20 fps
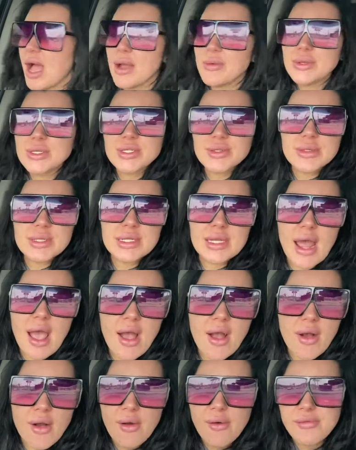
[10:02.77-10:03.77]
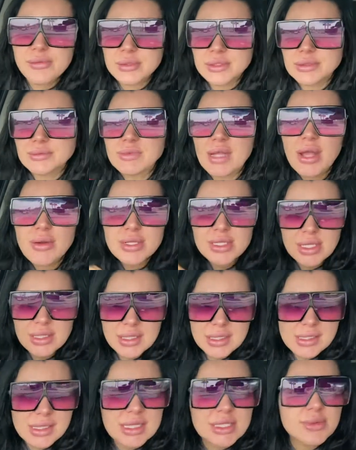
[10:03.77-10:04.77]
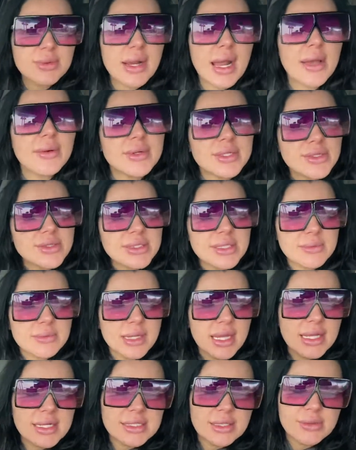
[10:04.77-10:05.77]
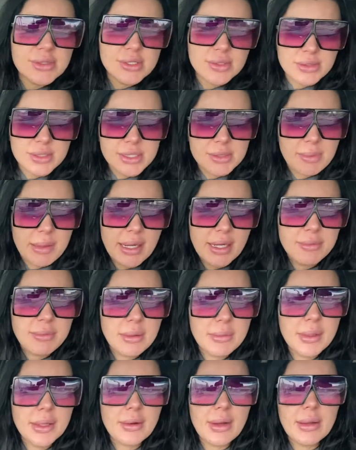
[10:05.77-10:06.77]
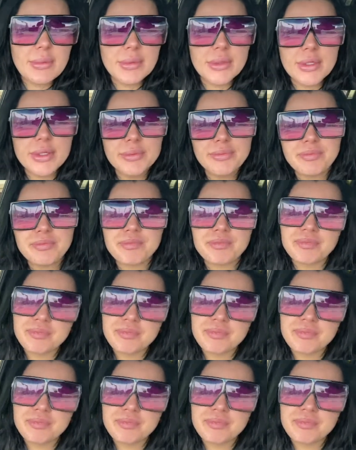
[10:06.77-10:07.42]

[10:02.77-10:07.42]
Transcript: I would do it now. I always thought that that's what I would do someday because I was so inspired by my grandmother.